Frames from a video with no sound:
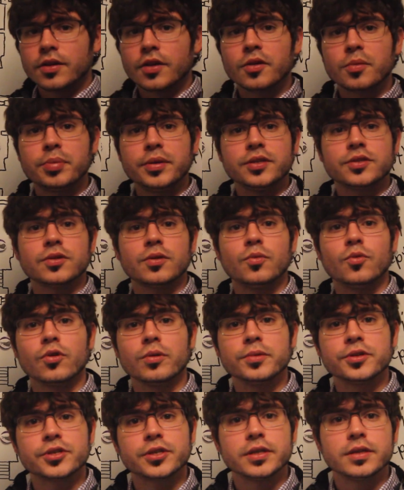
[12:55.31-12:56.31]
Another piece on
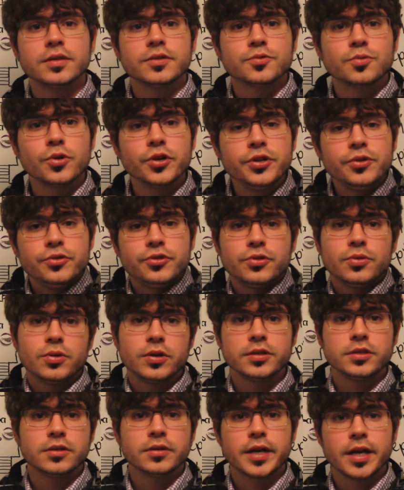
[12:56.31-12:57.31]
Warmachine is what do you do
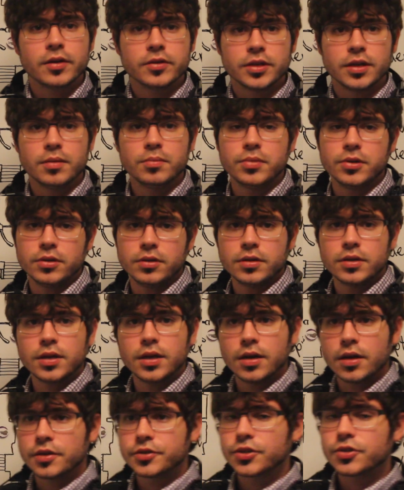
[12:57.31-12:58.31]
when you're outnumbered?
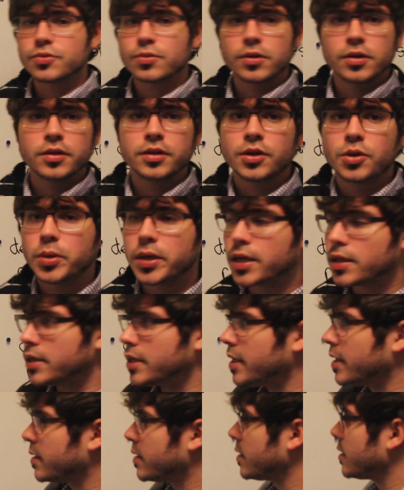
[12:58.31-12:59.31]
Just wanted to quickly hit